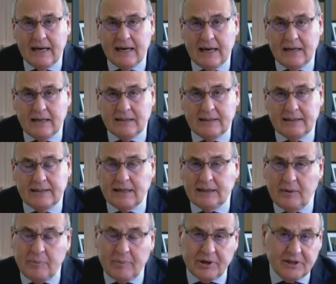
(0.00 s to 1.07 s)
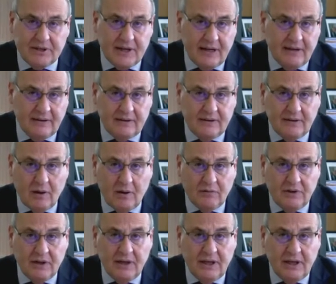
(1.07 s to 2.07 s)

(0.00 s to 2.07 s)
30% of the